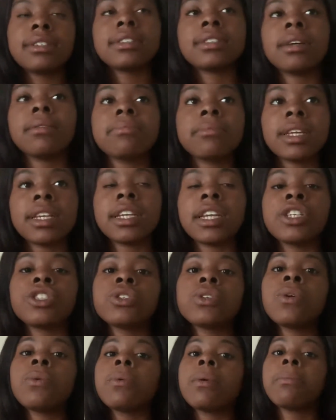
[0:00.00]
something
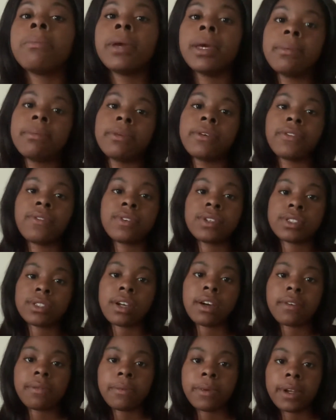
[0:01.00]
that you'll remember for
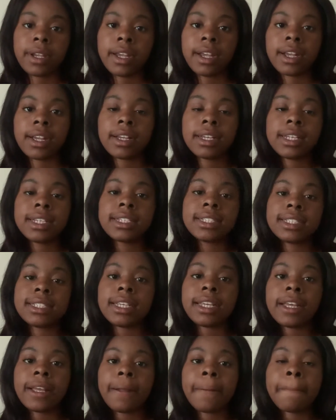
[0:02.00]
sophomore year
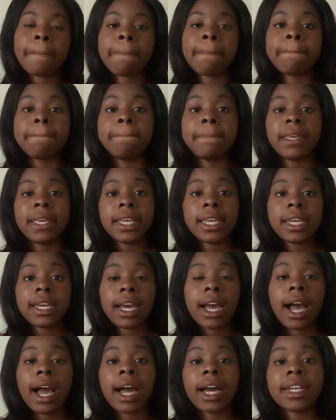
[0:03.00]
see
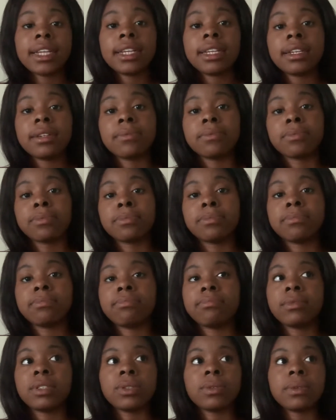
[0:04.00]
me i didn't
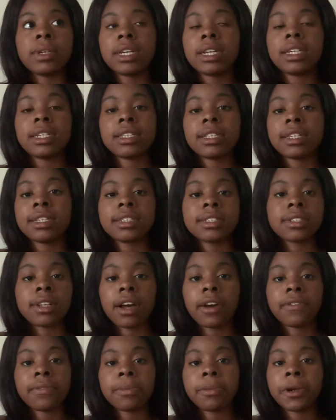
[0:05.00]
do anything
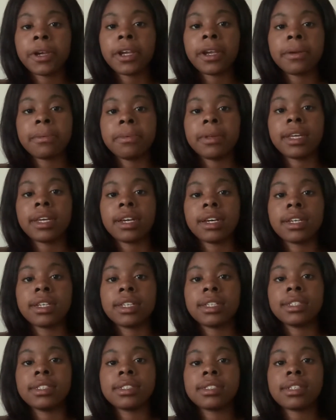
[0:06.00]
sophomore year
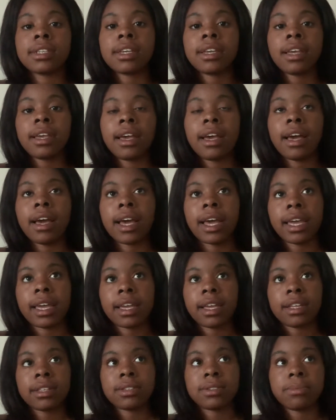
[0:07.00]
because I
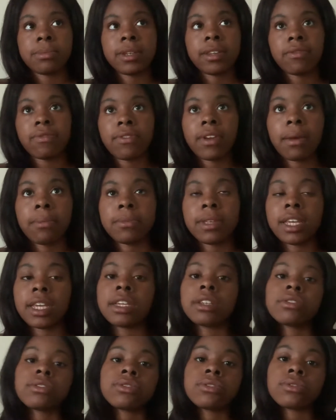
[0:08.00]
had too many family
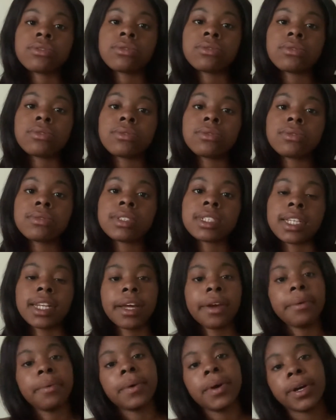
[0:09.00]
issues
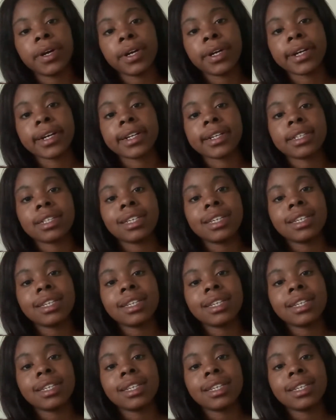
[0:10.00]
and I worked.